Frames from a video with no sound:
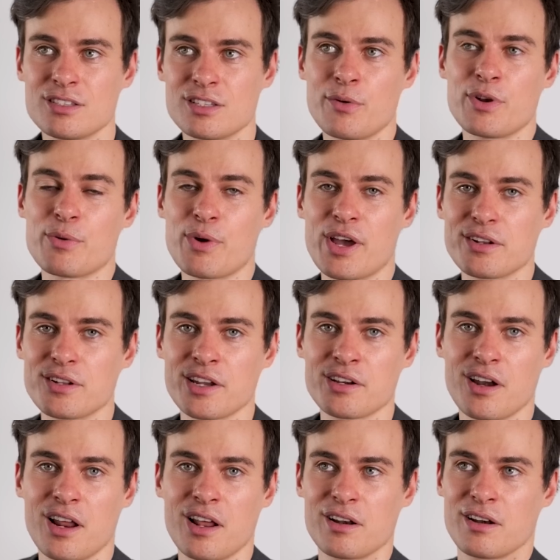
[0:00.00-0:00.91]
So anyway,
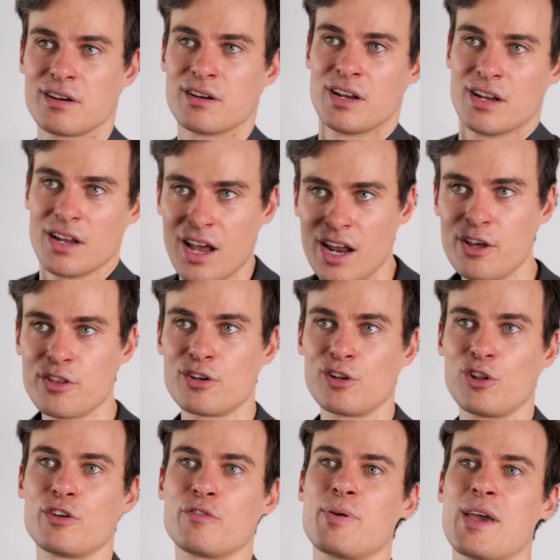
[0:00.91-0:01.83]
like, I know that
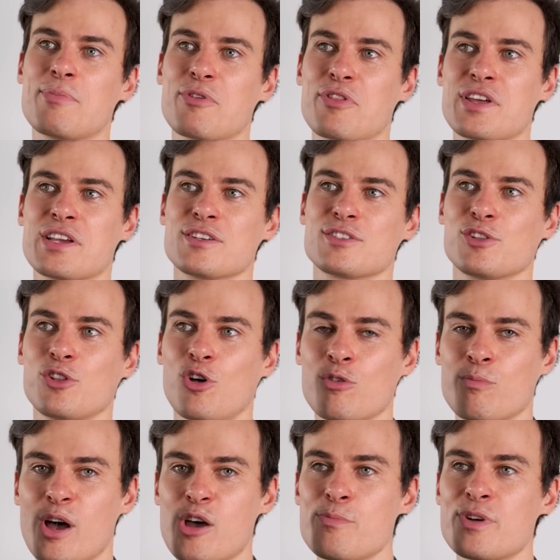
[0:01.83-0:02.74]
a lot of people think it's a
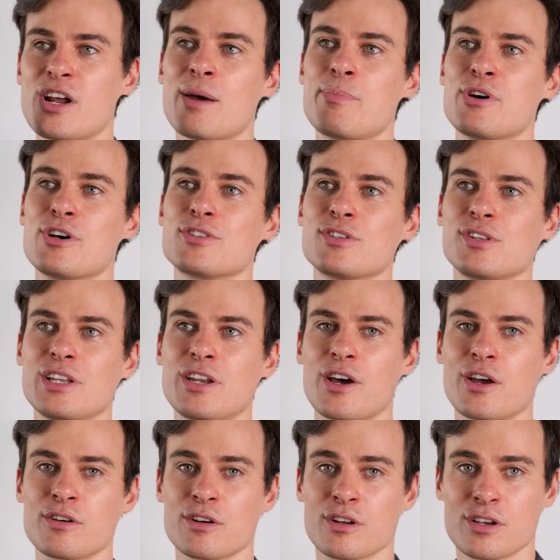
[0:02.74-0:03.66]
long bow, but I personally
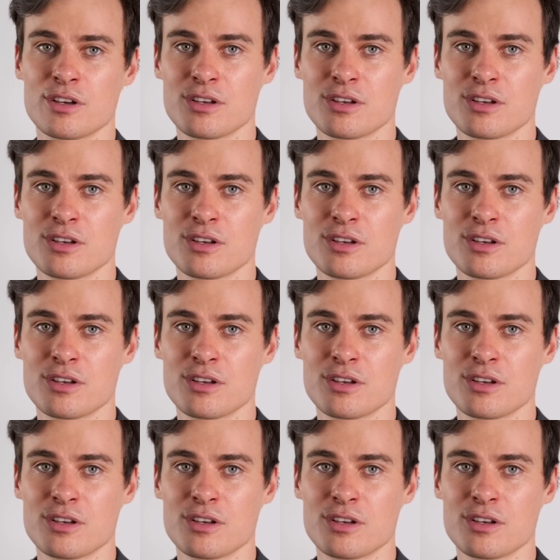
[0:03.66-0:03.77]
don't.